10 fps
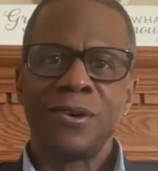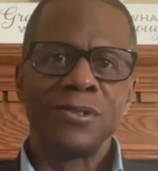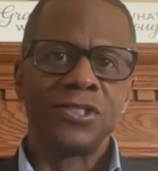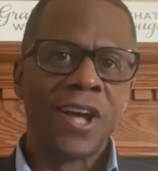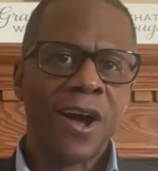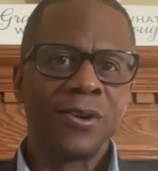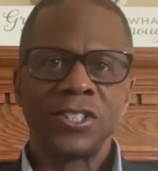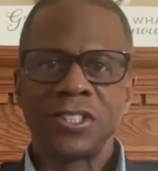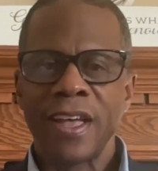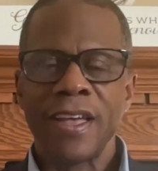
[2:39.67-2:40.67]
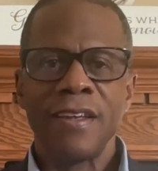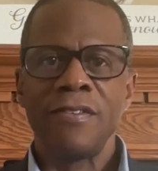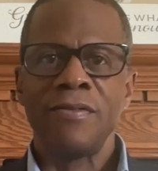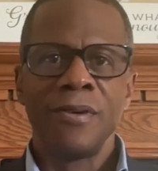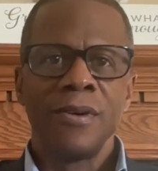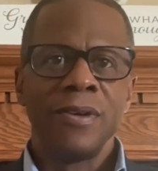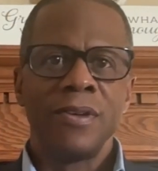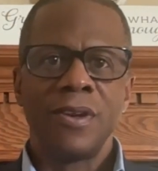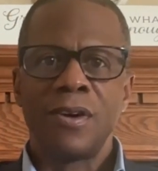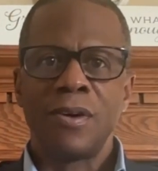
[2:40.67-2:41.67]
shower, shave,
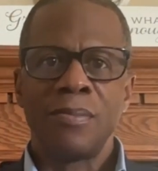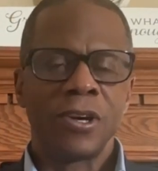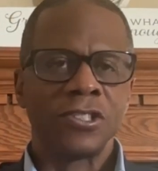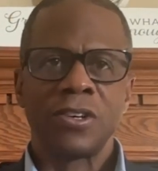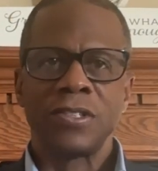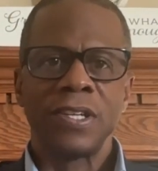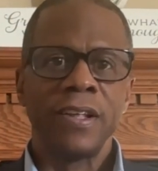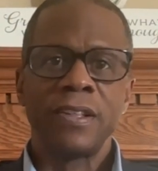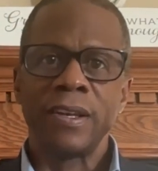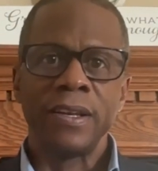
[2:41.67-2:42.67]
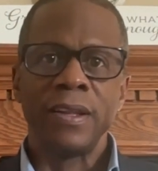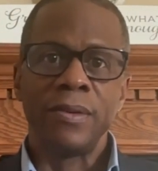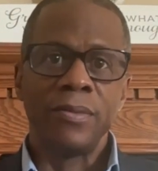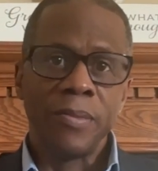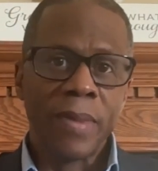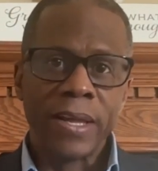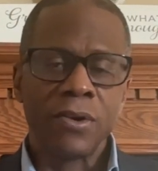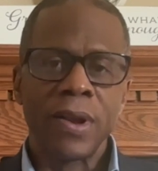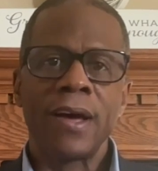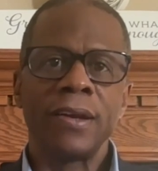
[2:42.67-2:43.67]
brush our teeth, and we may
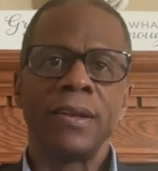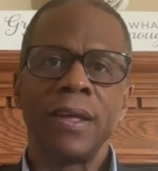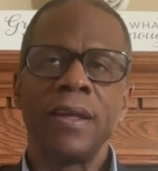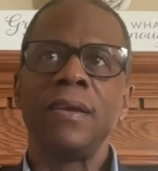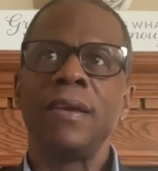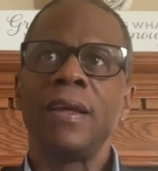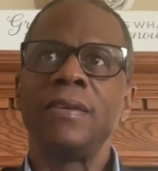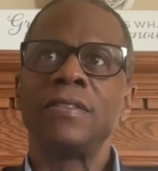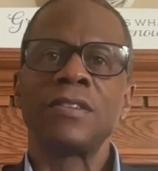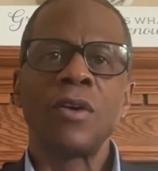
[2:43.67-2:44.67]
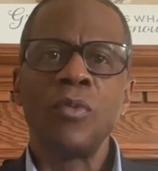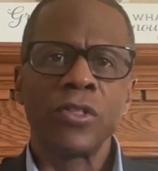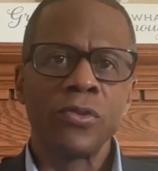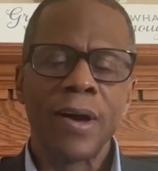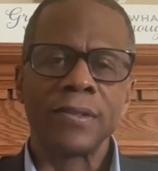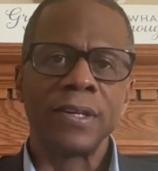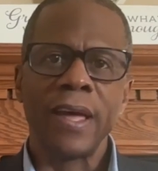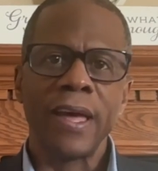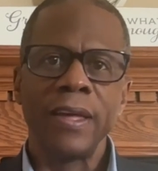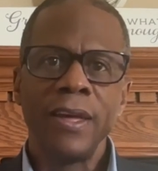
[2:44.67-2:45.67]
go down and somewhere throughout the
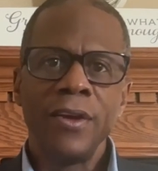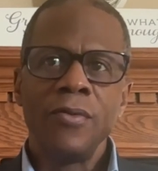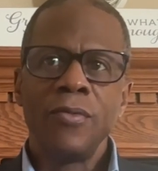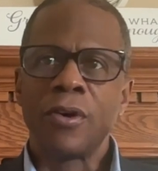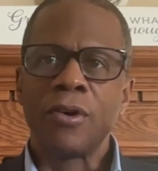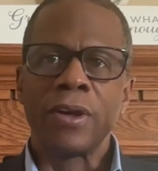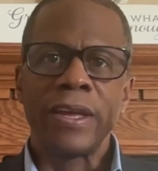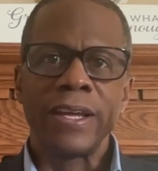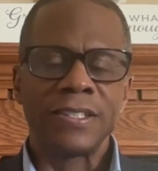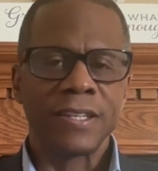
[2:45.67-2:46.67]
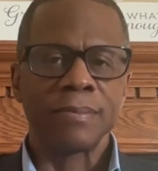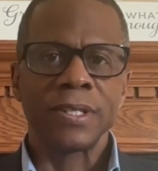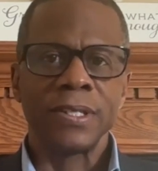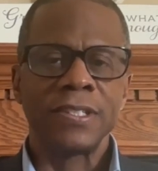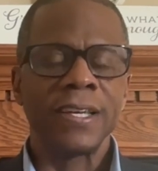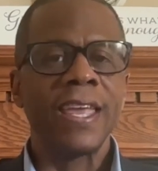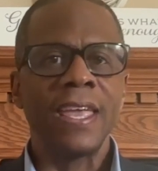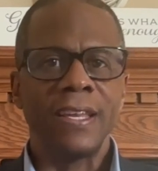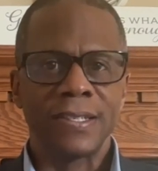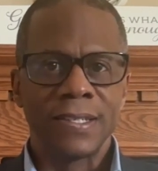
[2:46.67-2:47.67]
day, we're going to get something to
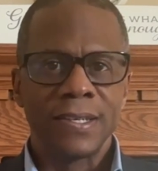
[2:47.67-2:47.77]
eat.